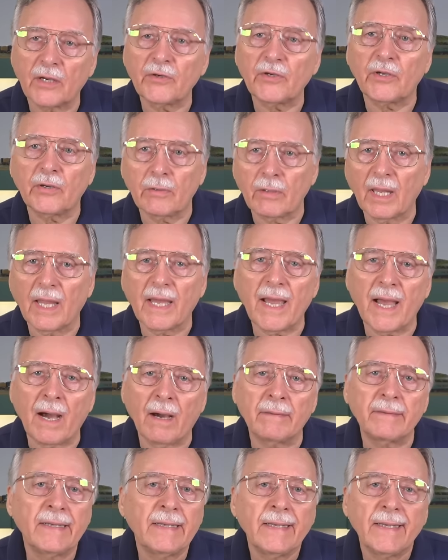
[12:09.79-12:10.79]
under your
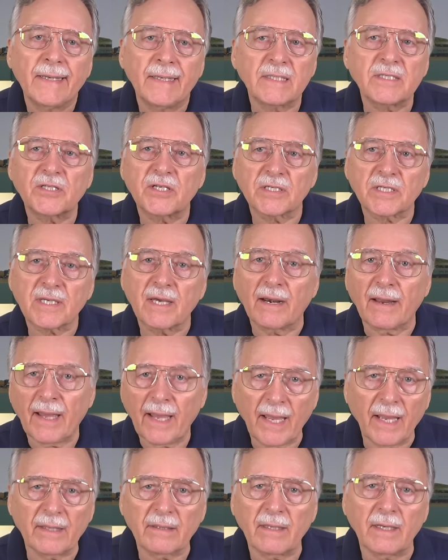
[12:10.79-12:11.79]
layout, it's just going to
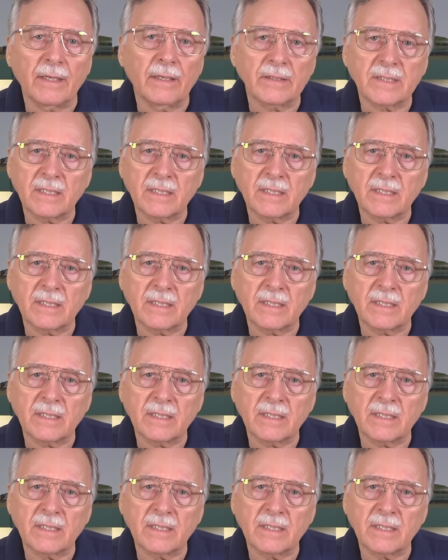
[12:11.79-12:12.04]
hang there.